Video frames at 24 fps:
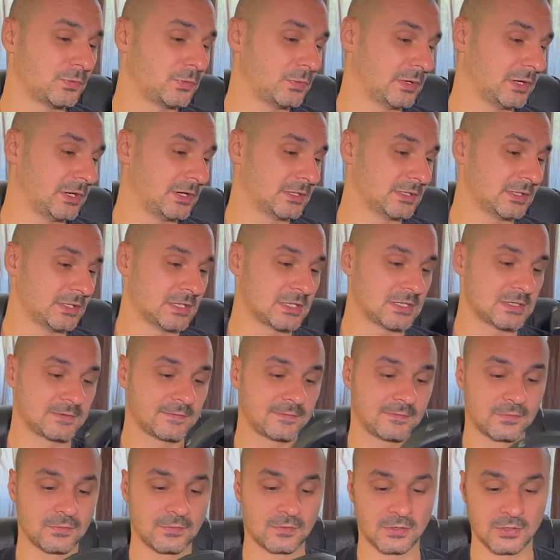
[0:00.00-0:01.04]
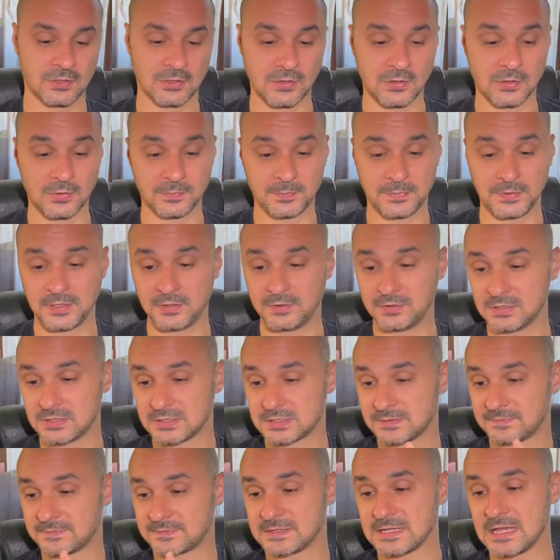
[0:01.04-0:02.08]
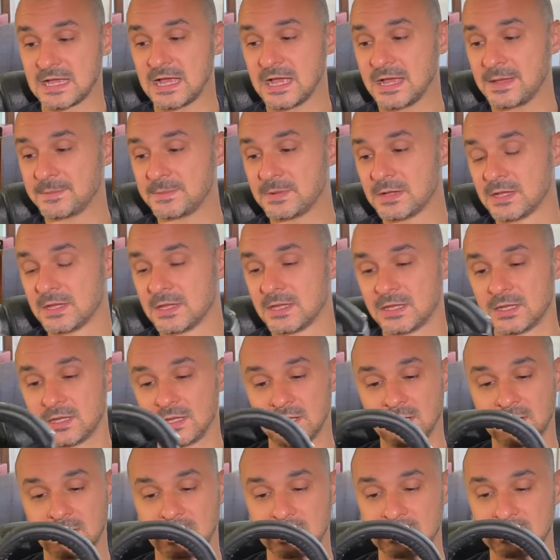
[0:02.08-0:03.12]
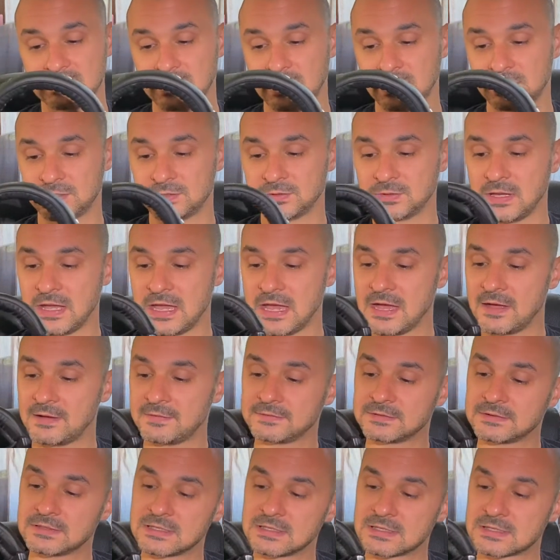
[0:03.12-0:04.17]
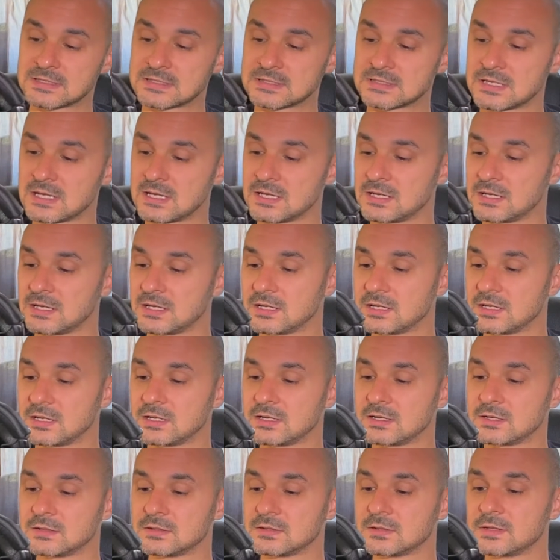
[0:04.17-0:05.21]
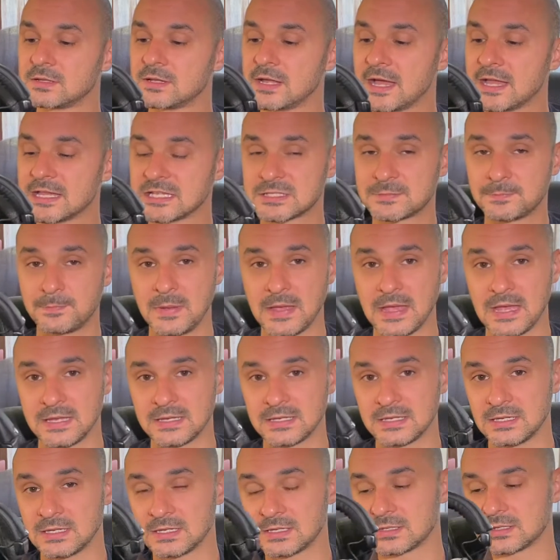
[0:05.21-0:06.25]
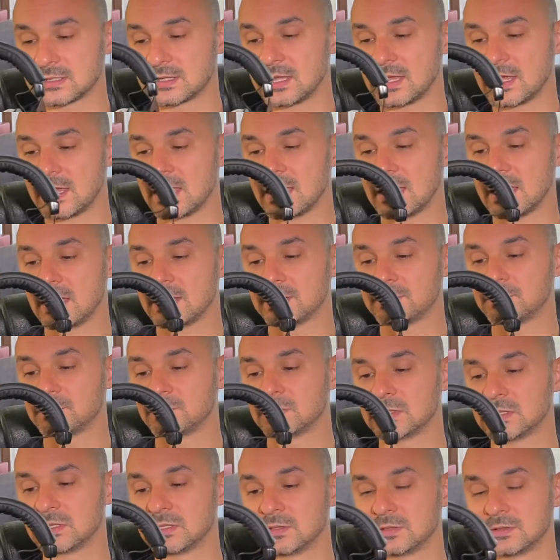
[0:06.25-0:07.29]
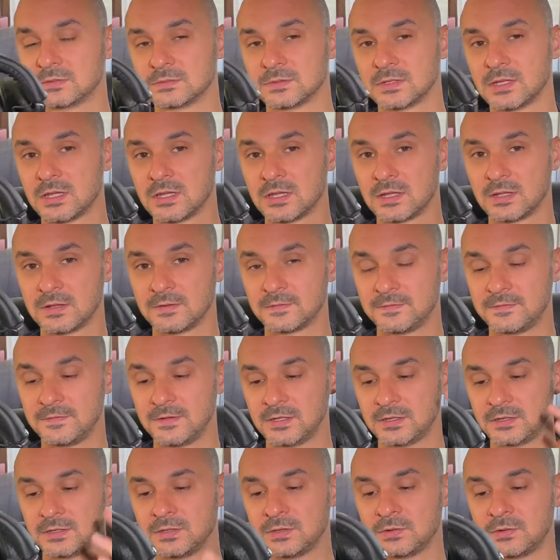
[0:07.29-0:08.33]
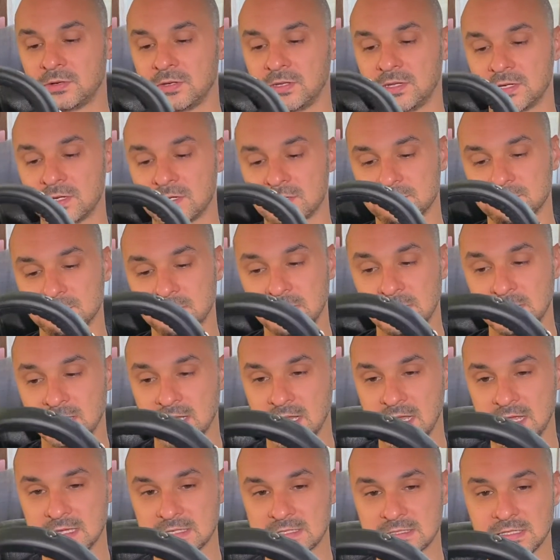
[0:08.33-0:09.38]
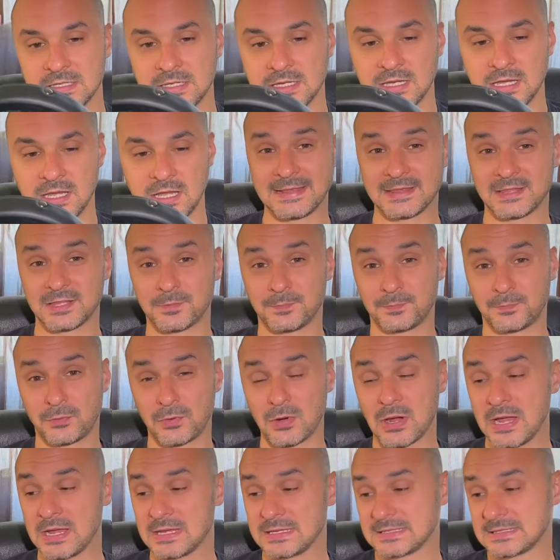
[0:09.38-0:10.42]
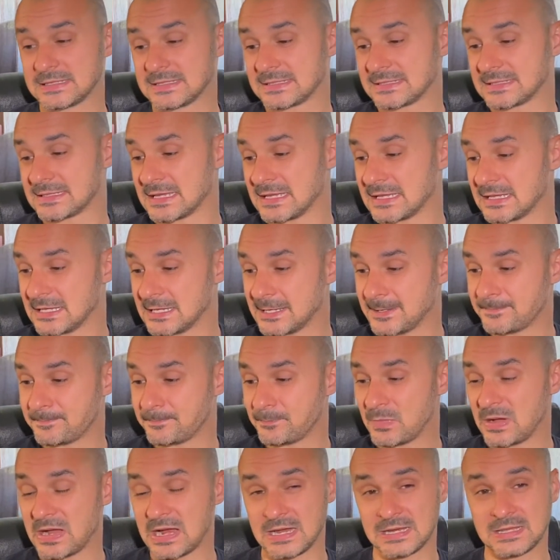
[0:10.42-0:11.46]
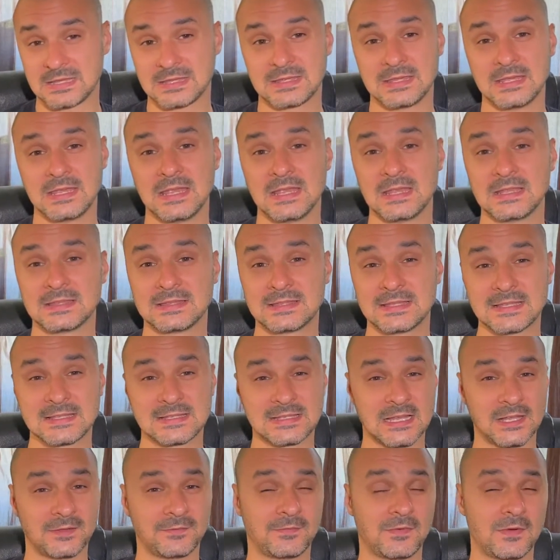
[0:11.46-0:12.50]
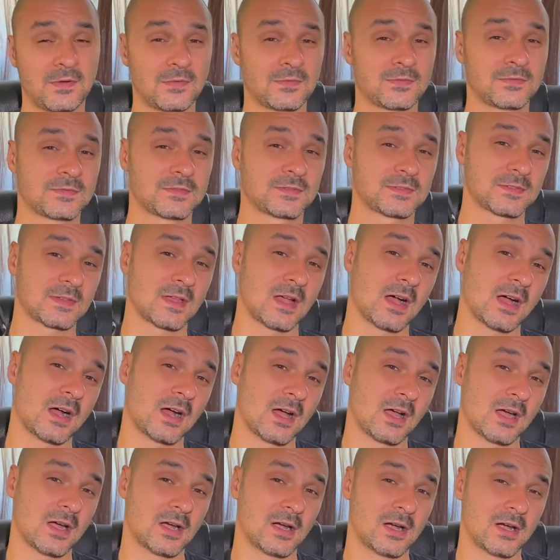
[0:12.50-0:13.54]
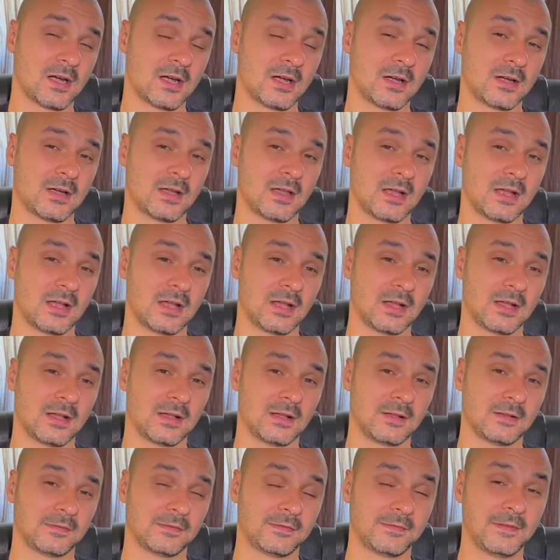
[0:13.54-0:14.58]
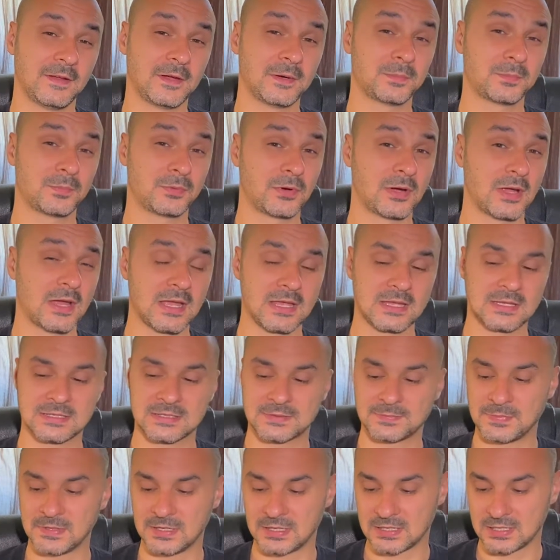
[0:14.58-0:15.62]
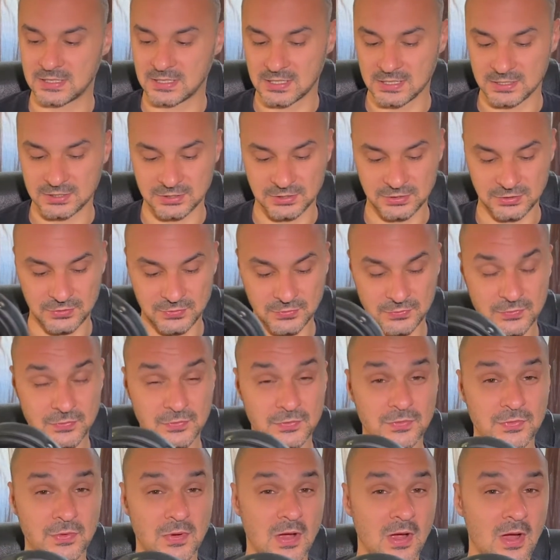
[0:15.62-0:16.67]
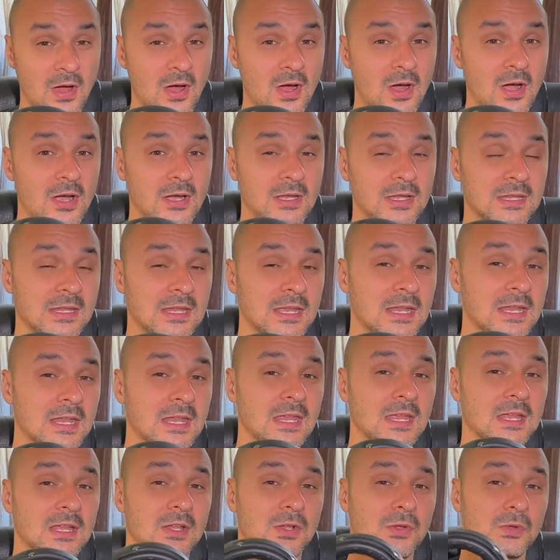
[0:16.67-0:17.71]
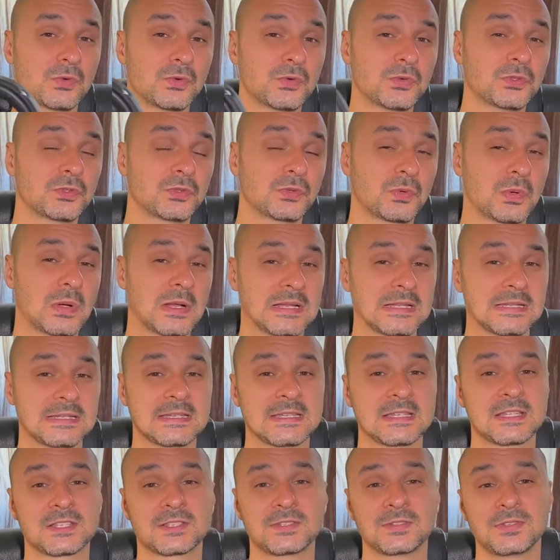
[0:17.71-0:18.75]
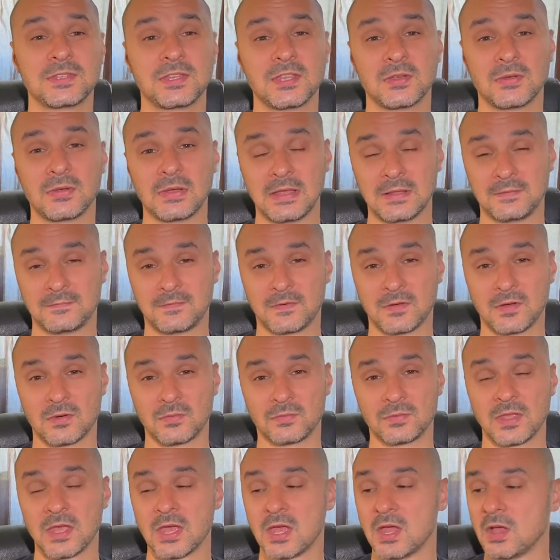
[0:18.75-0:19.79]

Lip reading: wear this for long periods of time. They do have this nice padding that will fit your ears really nicely. The price, I think these headphones are fair price because you are getting a good quality studio headphone